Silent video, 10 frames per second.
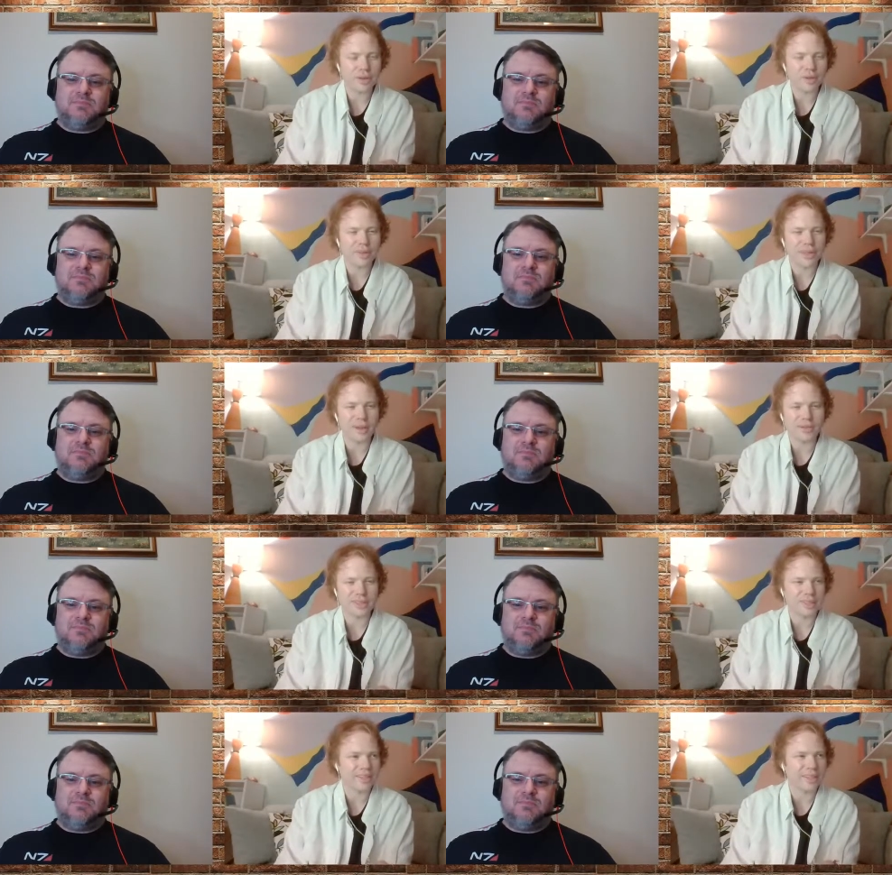Speaker 1: record and that
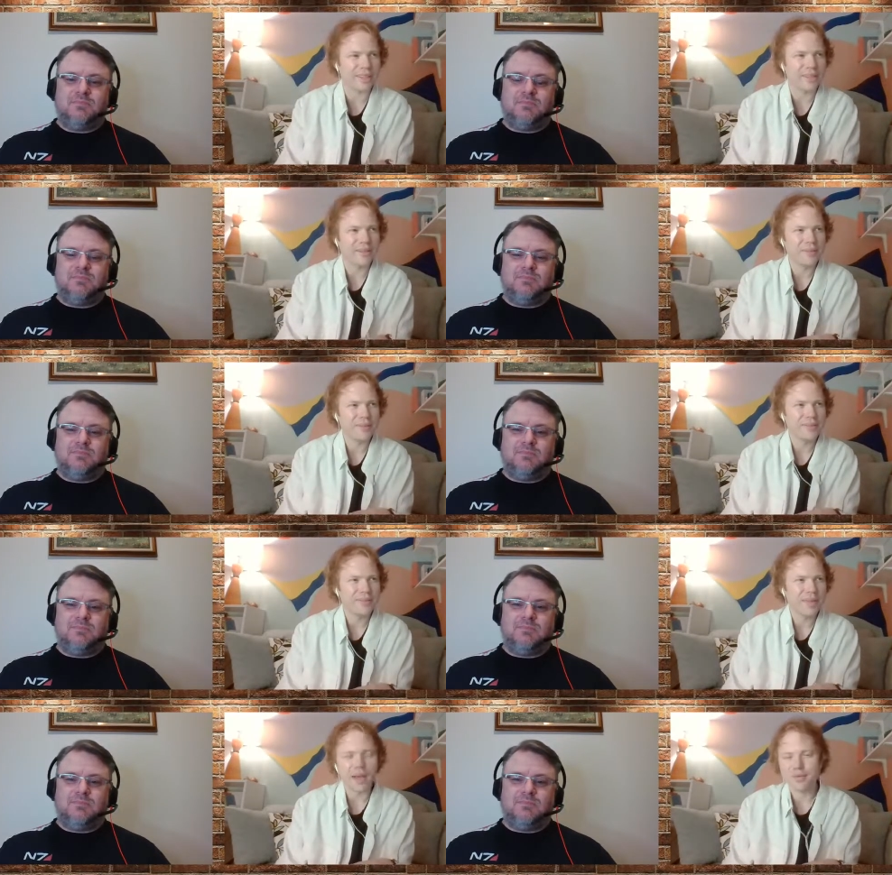was the like
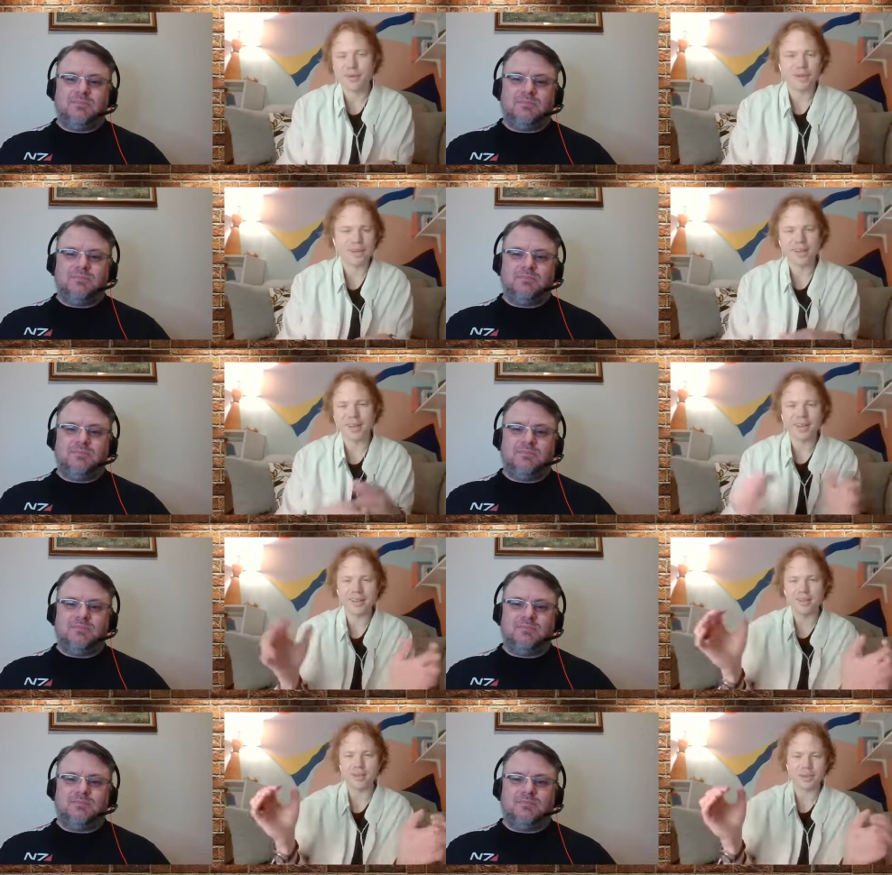yeah it felt like it kind of
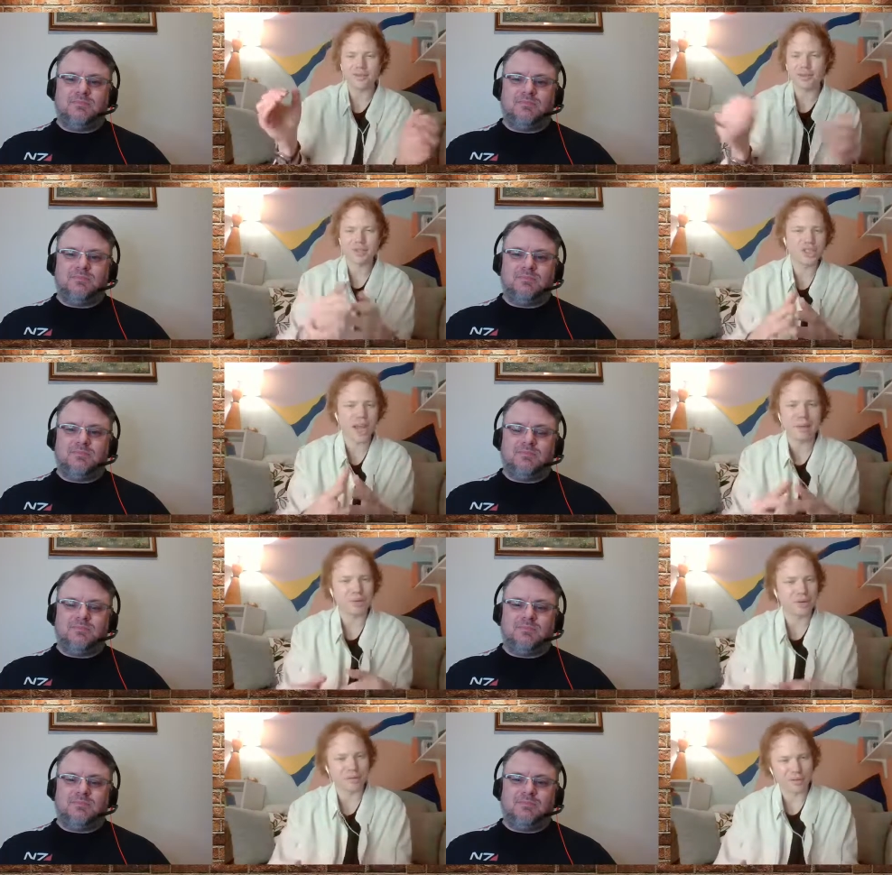was the first
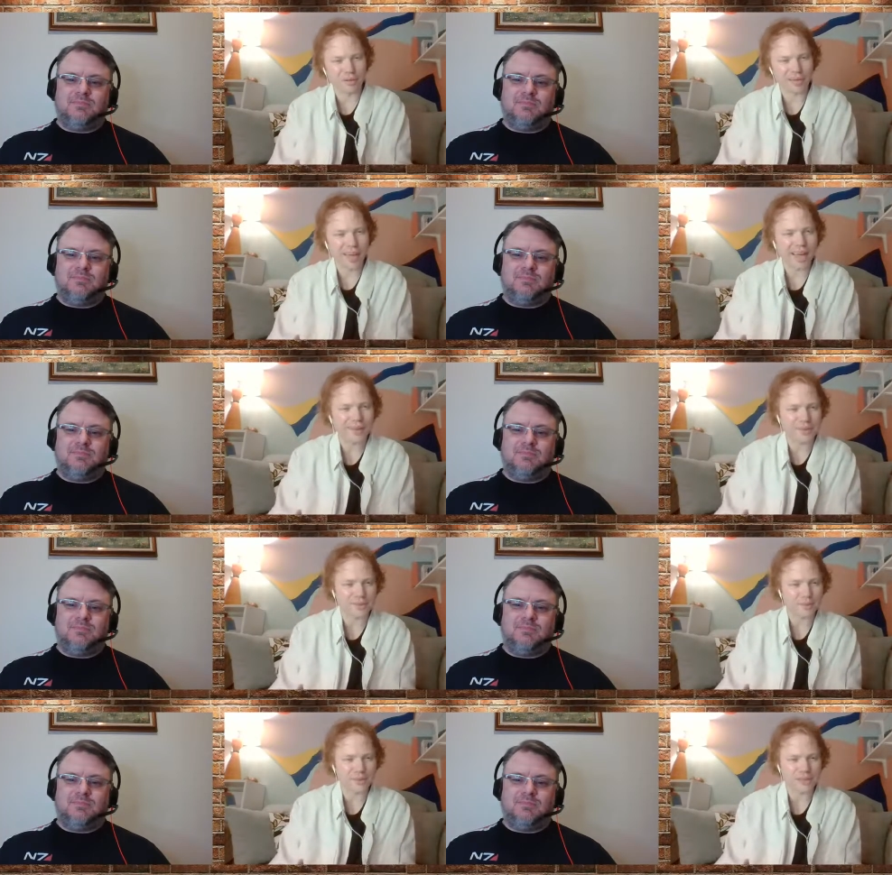chapter of all of that
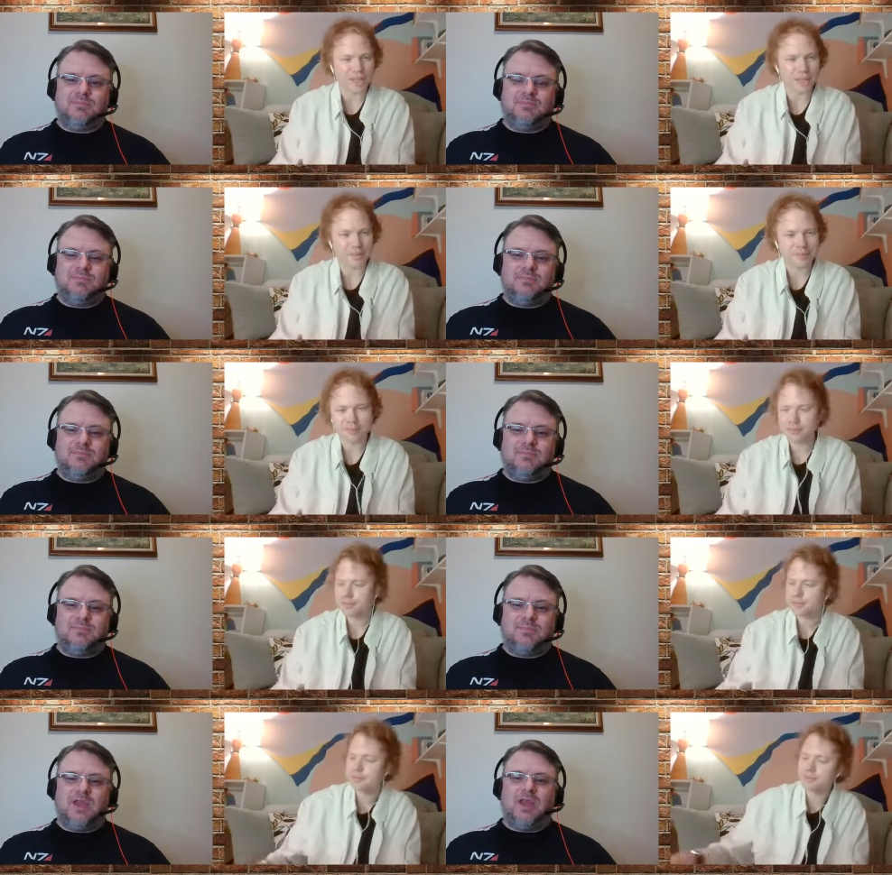was was done
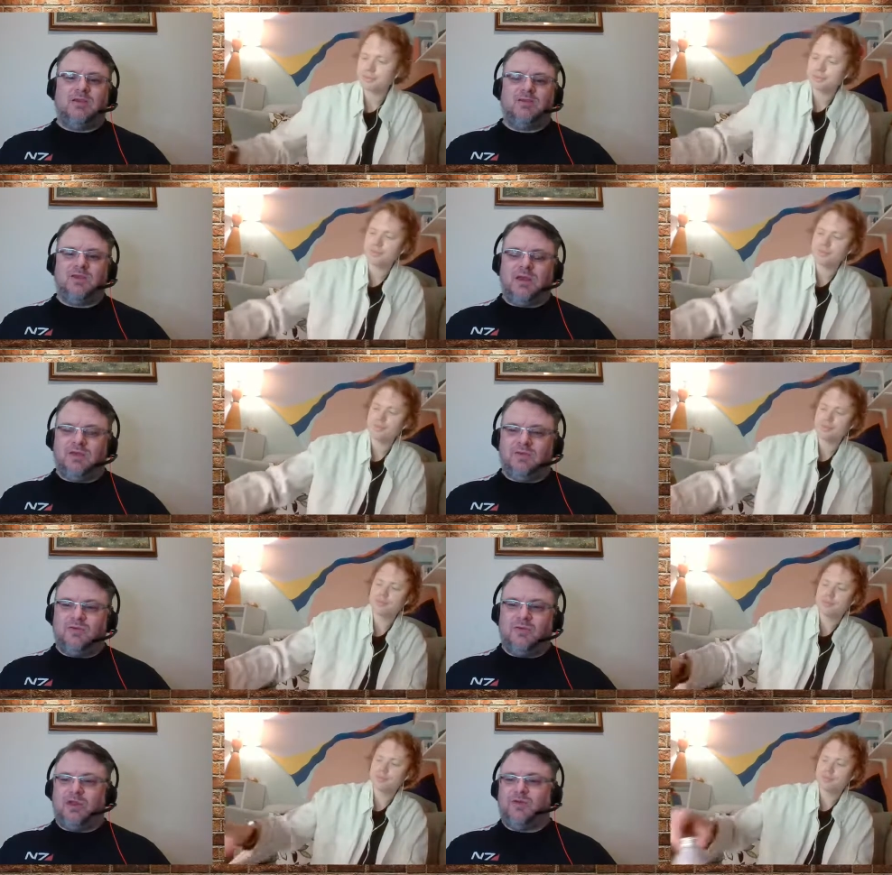
Speaker 2: nice nice
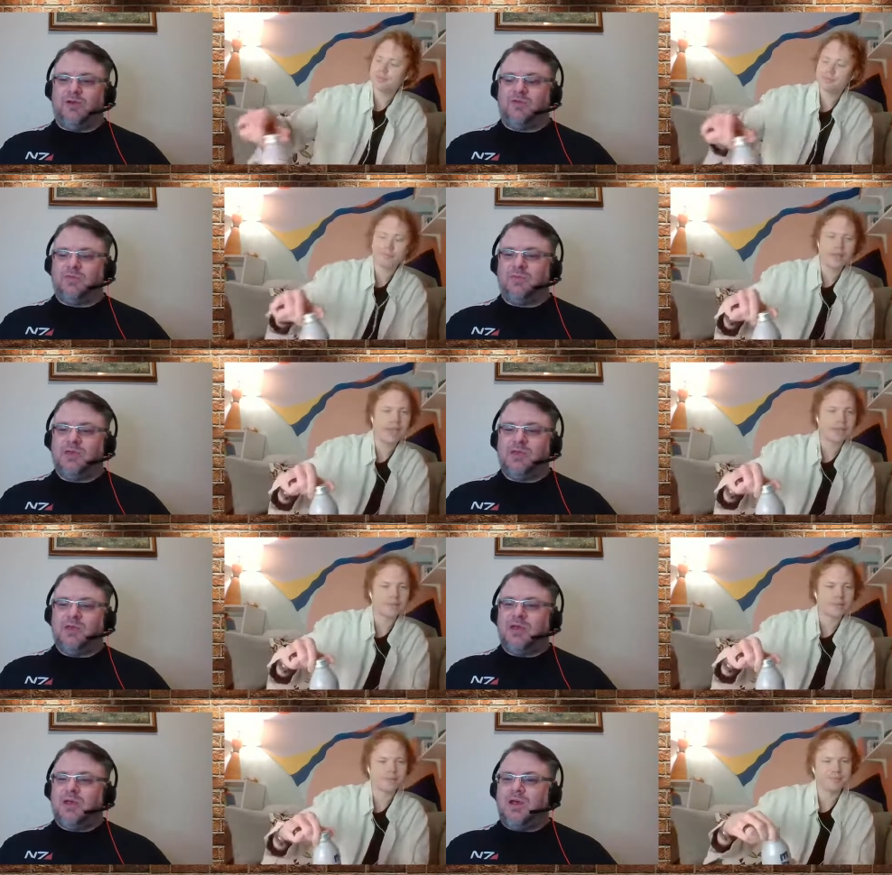no that's awesome nice.
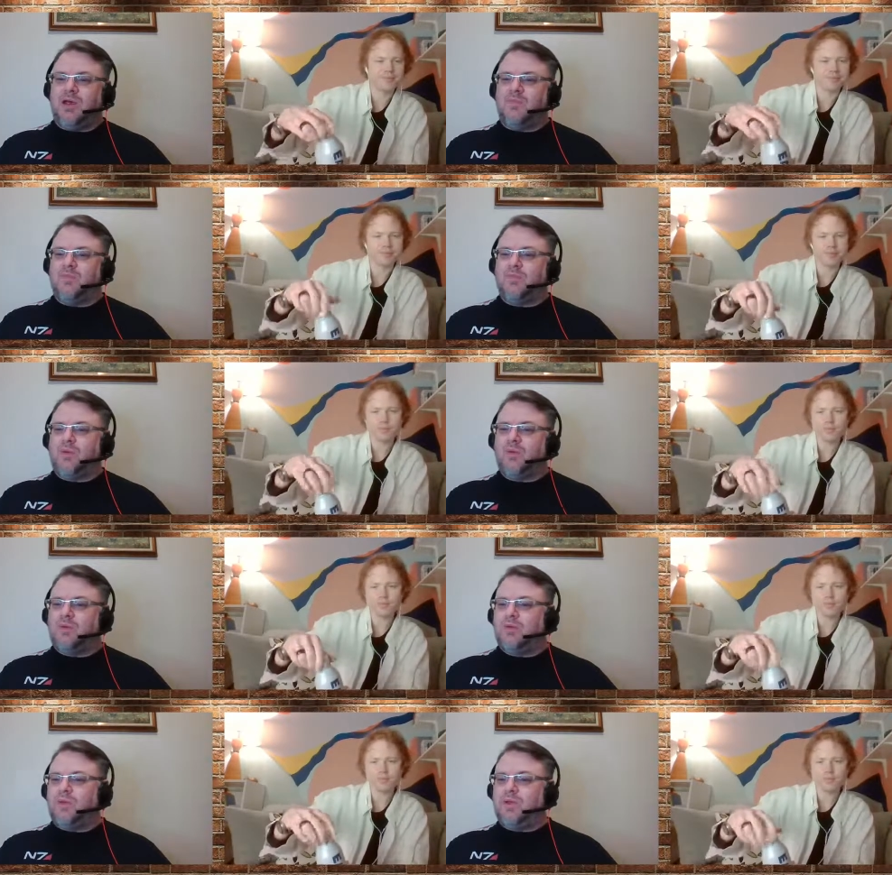um
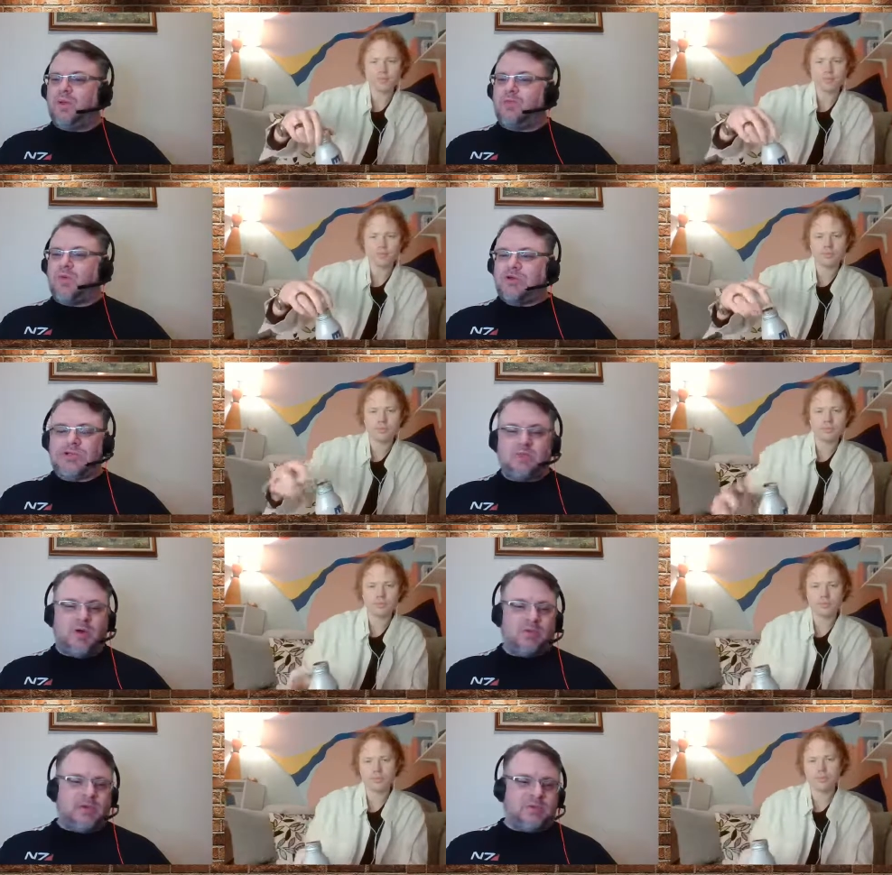we do have a question that
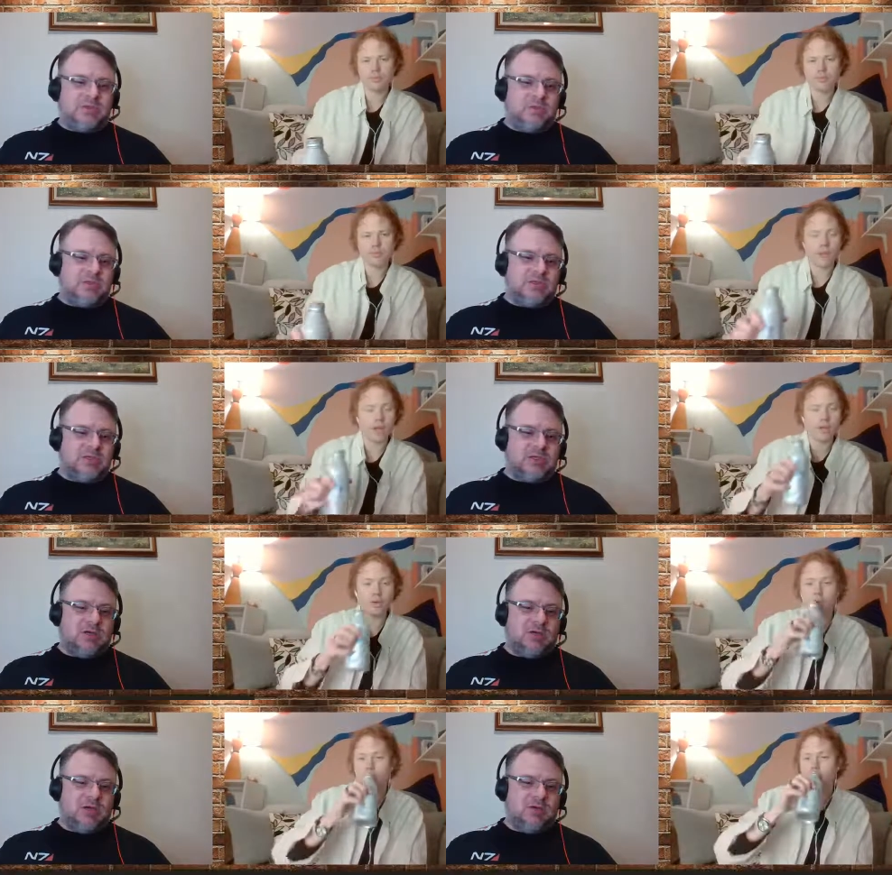popped up so i'm just going to oh,
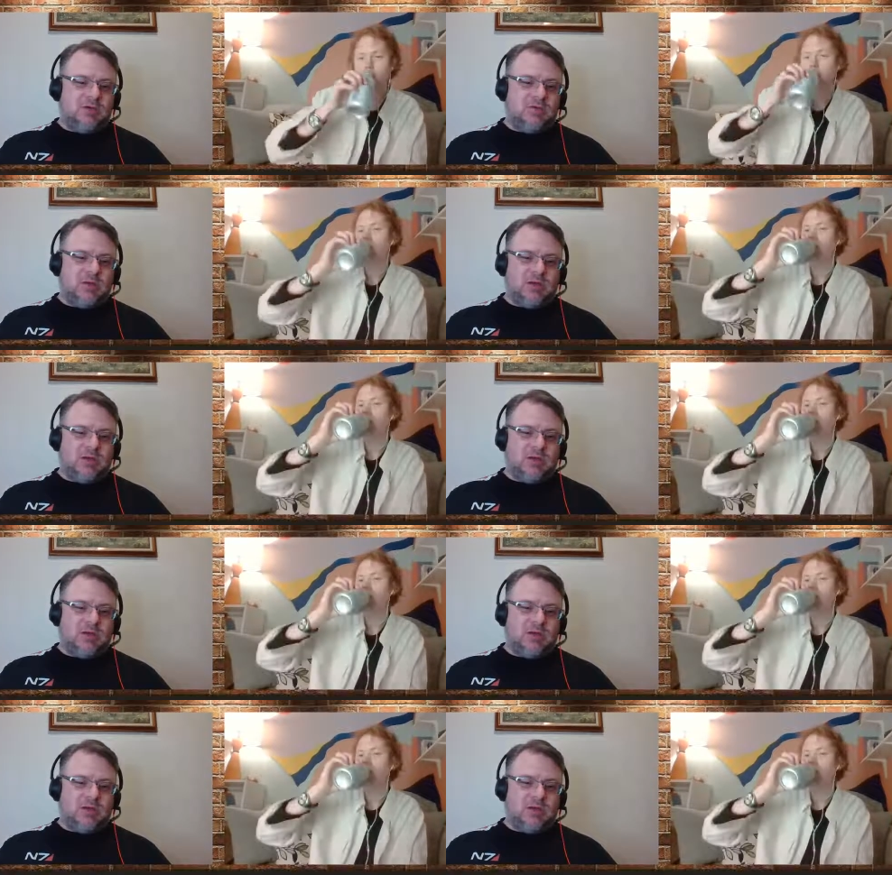share cool. that real